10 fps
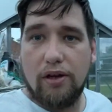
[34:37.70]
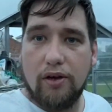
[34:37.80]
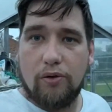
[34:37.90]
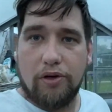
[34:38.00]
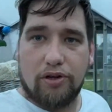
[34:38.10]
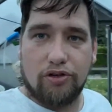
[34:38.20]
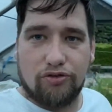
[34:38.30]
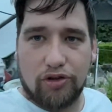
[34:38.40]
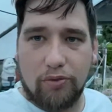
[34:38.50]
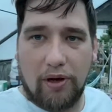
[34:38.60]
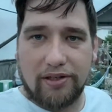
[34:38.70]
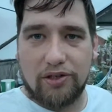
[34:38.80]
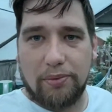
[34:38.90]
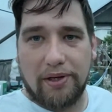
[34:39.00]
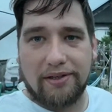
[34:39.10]
Only construction wise
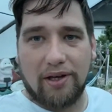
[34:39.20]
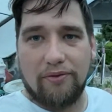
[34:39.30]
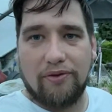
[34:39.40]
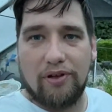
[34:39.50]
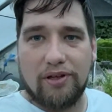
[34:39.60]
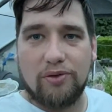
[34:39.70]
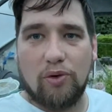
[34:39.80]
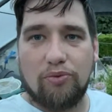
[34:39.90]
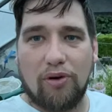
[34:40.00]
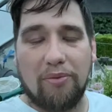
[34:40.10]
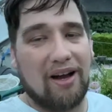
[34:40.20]
it's a bit down for this, no problem.